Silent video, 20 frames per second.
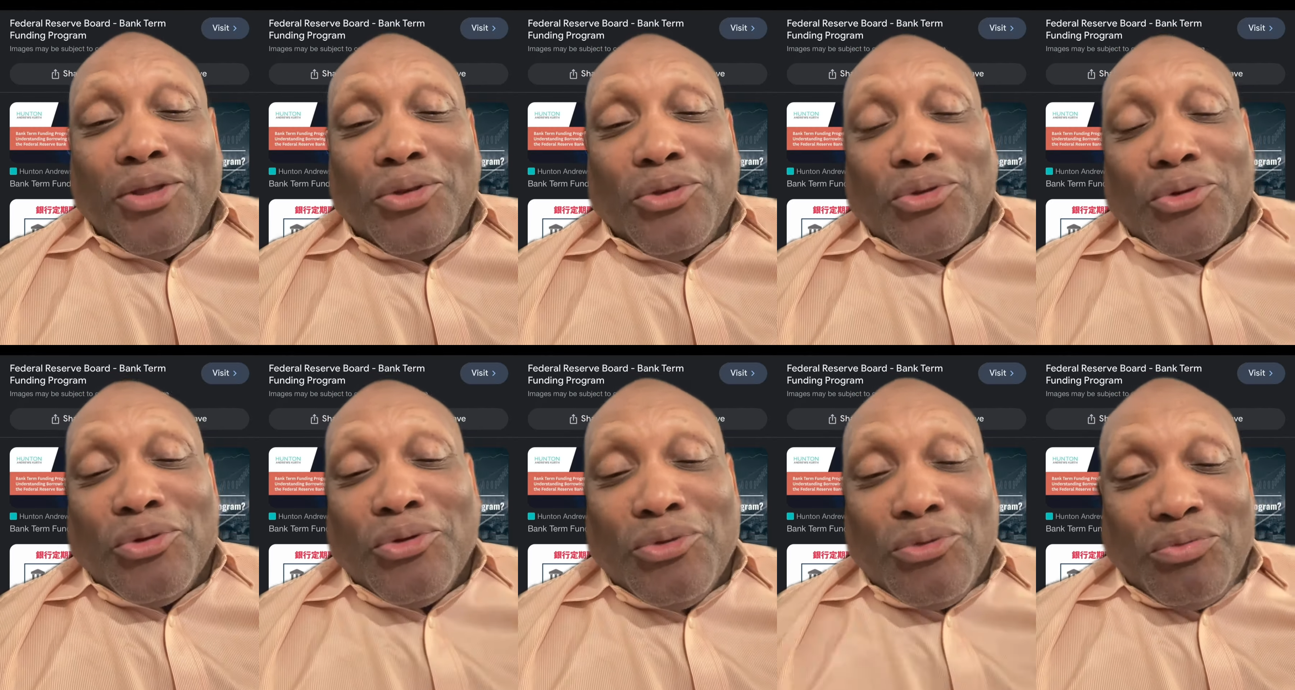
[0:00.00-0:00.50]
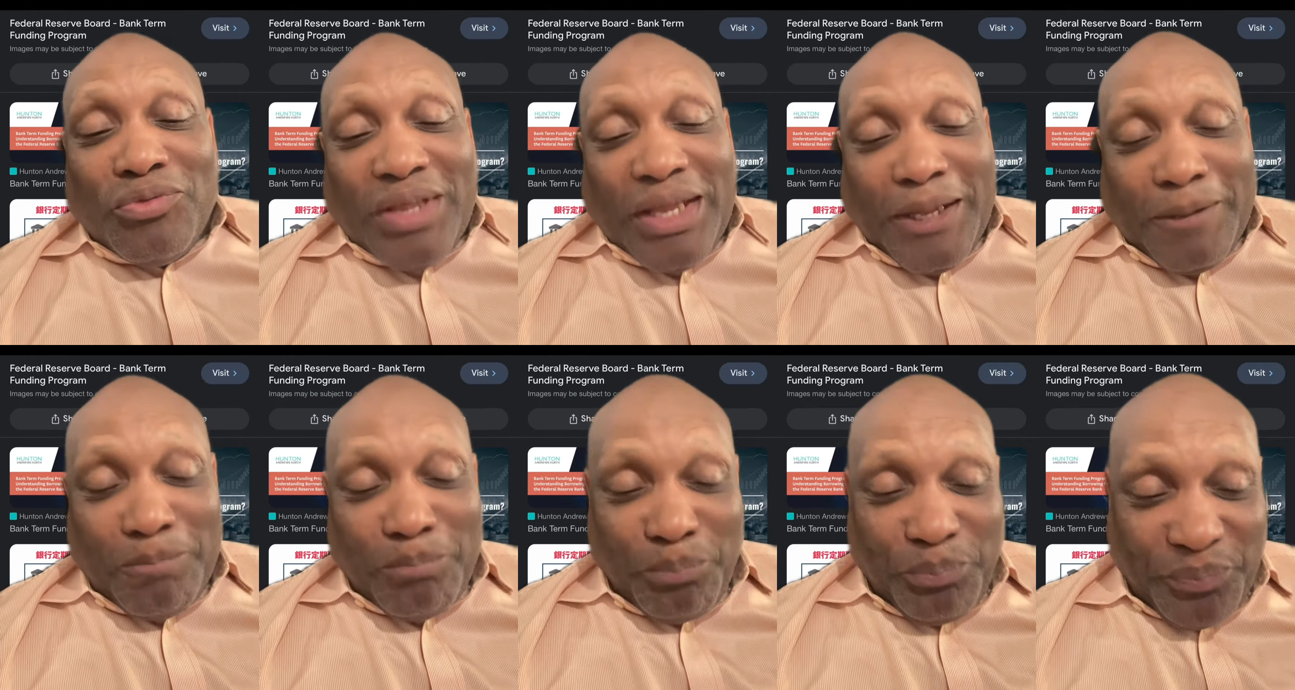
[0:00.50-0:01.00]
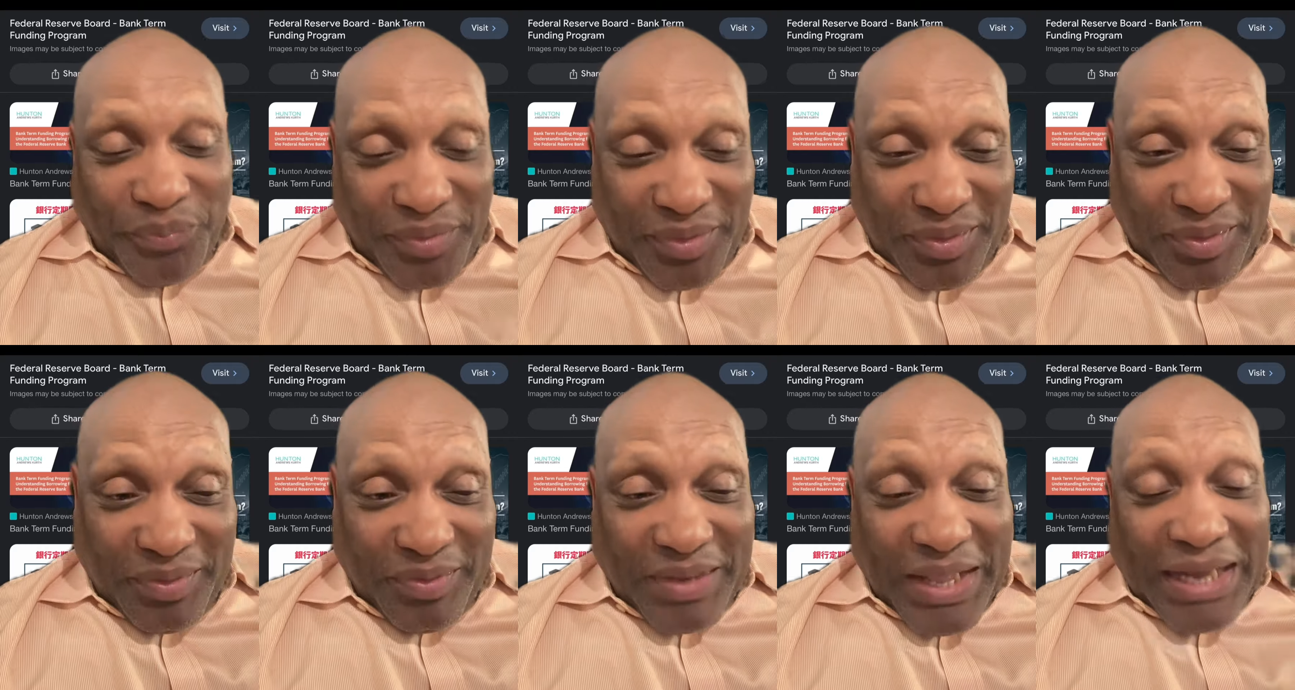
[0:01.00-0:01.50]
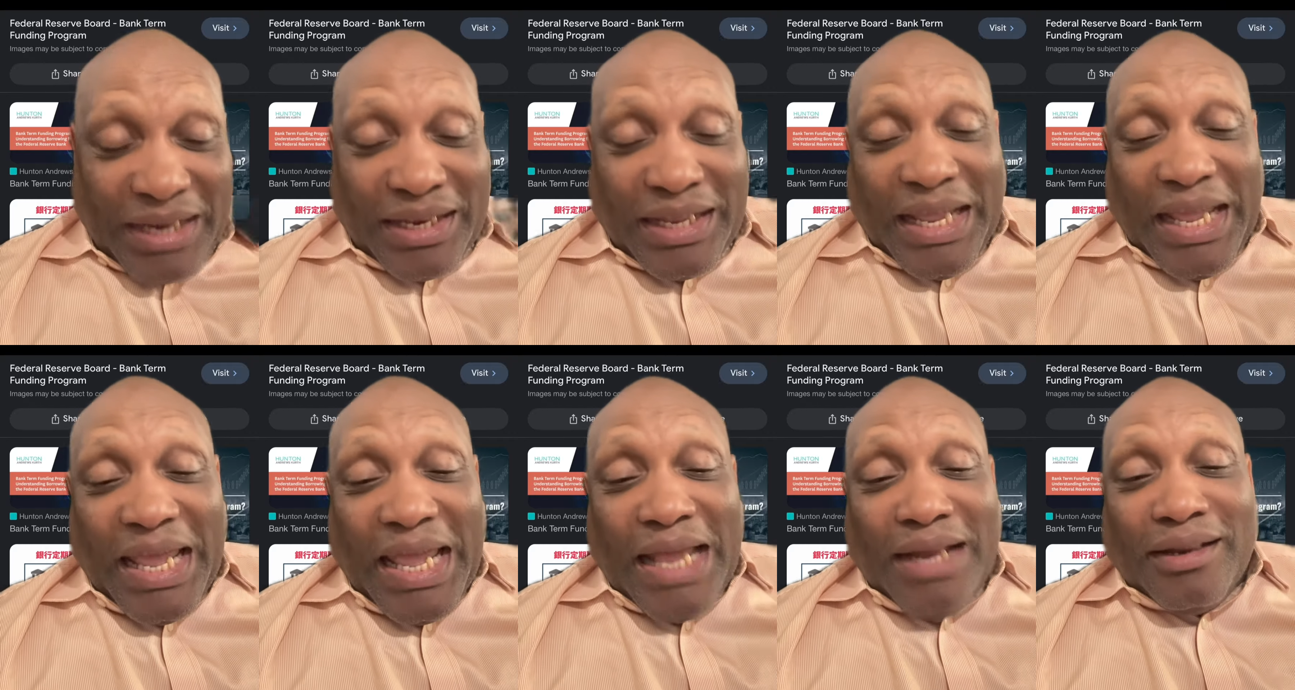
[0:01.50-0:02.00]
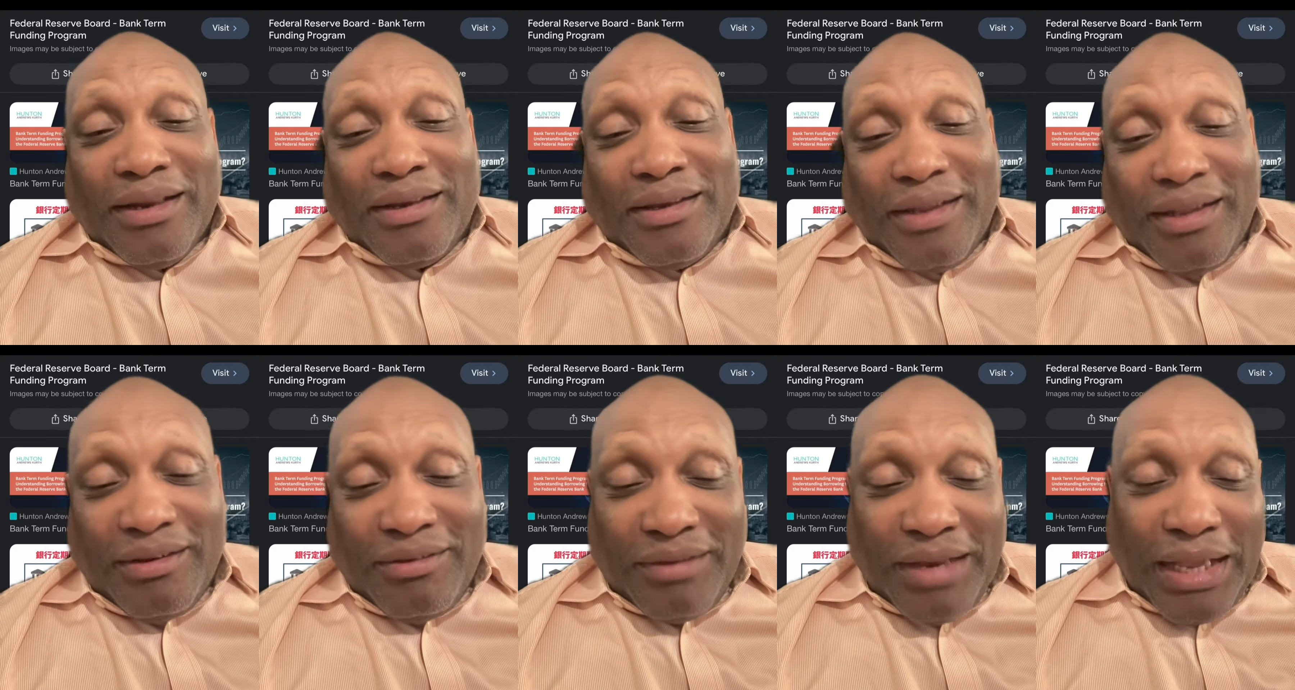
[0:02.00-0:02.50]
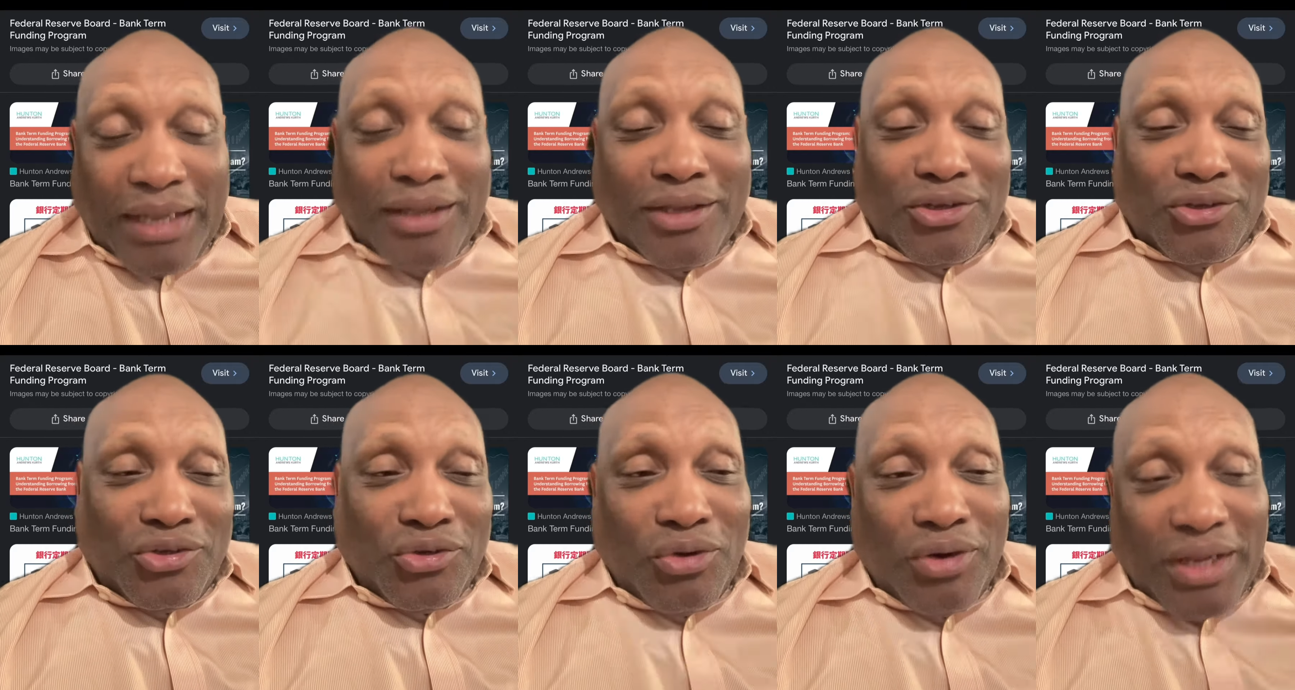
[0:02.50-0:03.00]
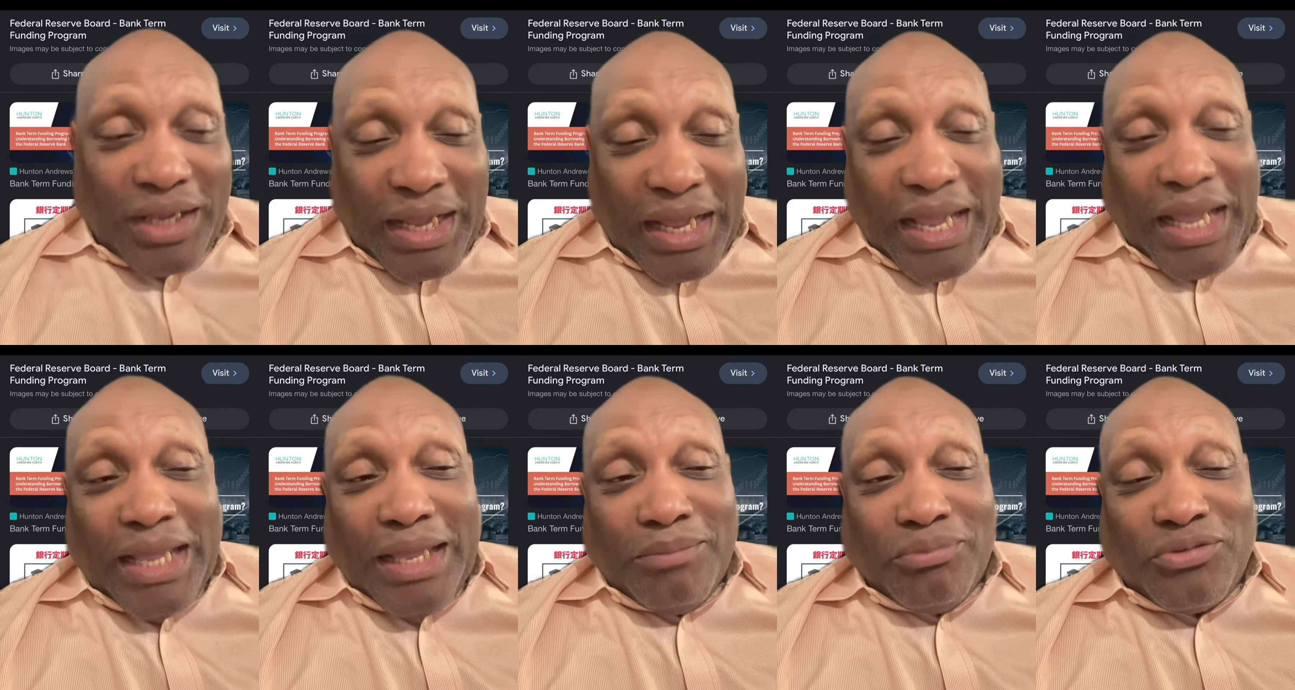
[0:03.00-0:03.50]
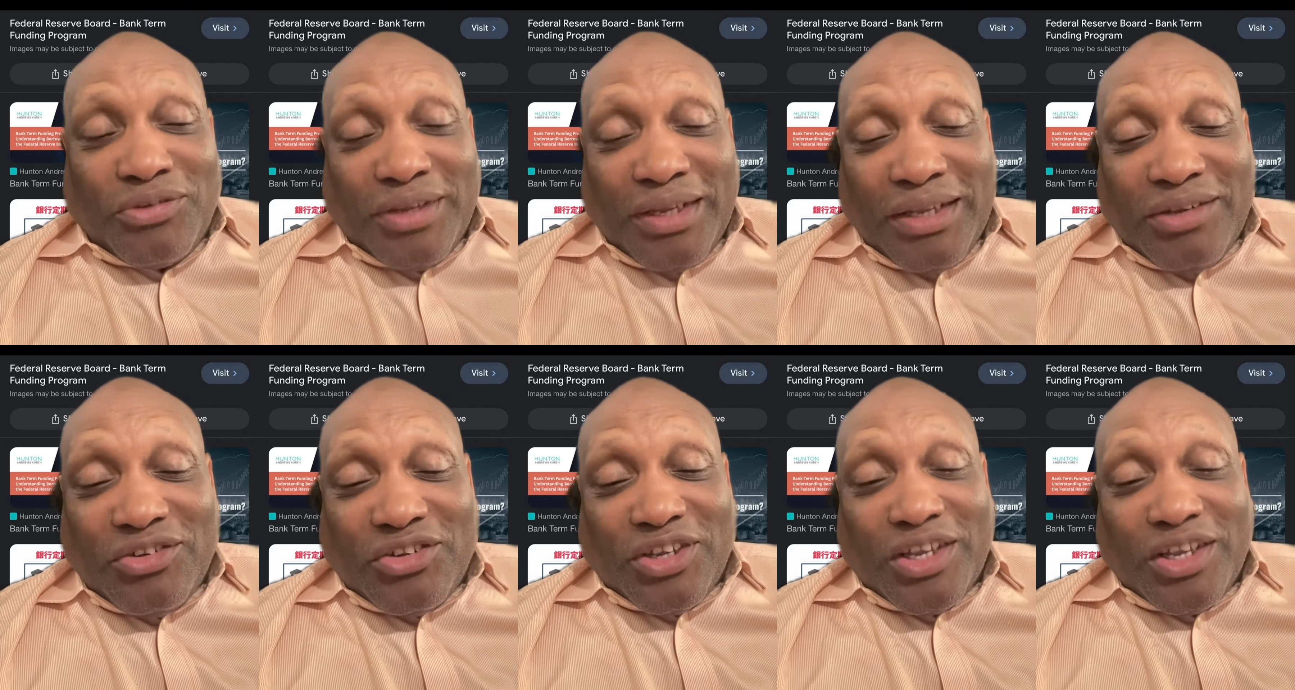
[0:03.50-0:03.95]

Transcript: Do you think that the entities Naked shorting AMC,